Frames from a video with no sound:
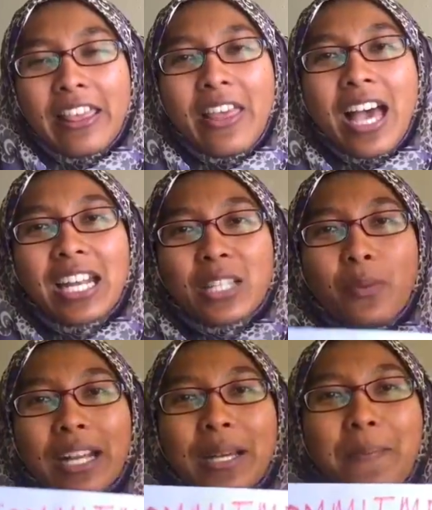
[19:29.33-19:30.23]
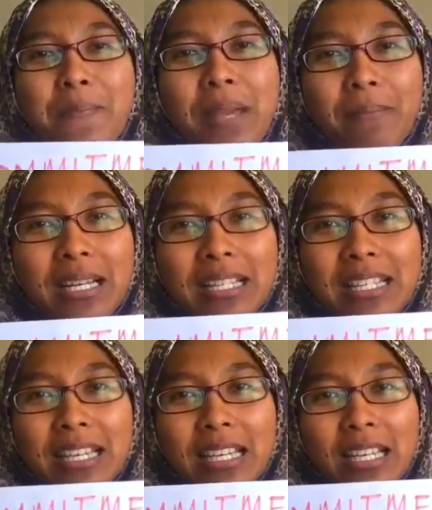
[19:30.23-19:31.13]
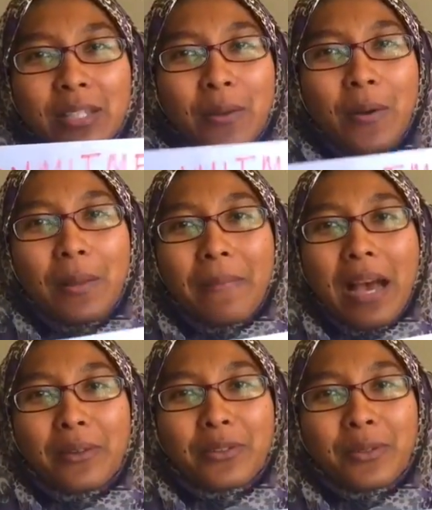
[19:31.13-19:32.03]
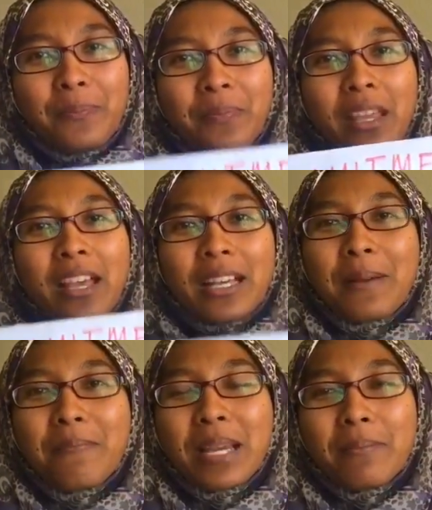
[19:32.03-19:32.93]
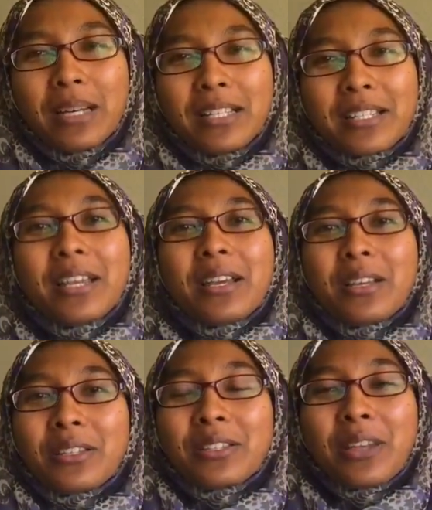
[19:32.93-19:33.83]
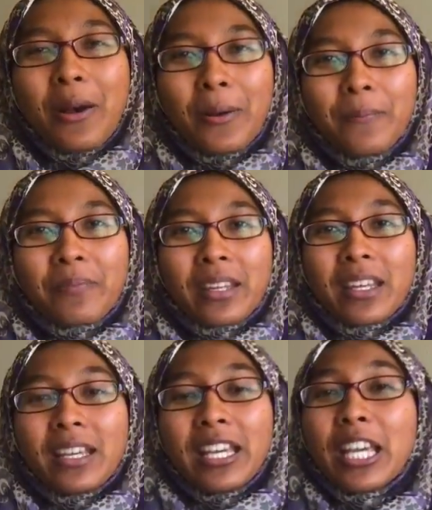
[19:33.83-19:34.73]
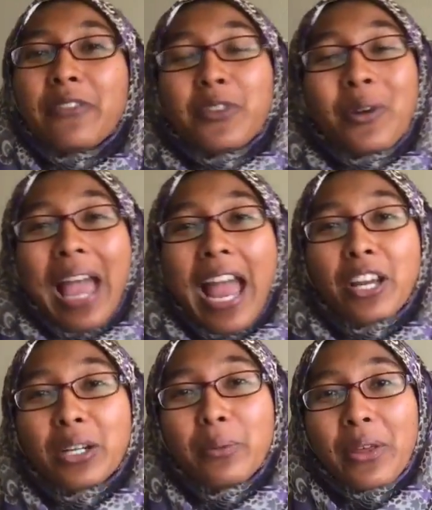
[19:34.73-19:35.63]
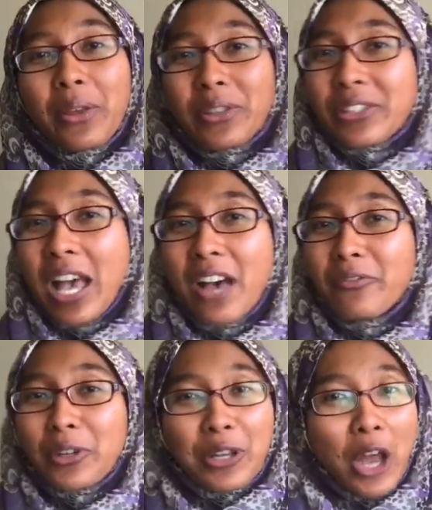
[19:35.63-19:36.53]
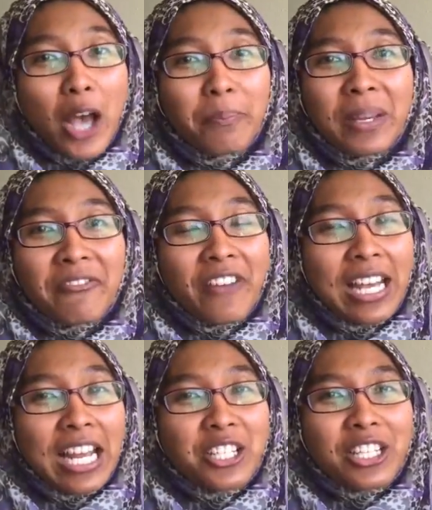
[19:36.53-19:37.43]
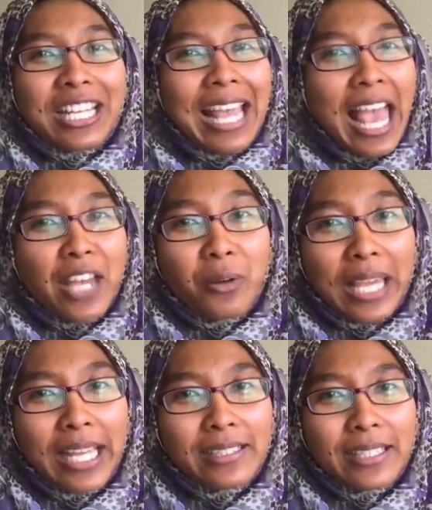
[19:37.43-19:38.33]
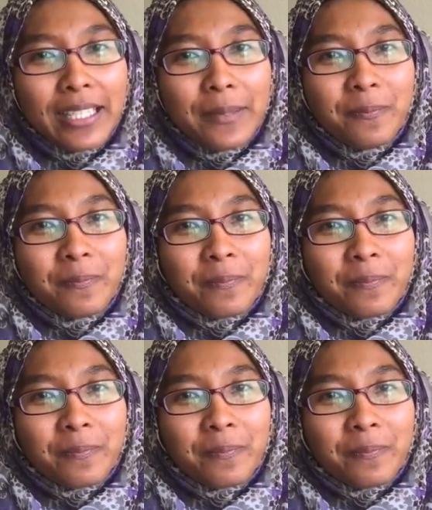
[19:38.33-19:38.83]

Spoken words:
That is what commitment is all about. Commitment. So, if you're angry with yourself for not being financially educated,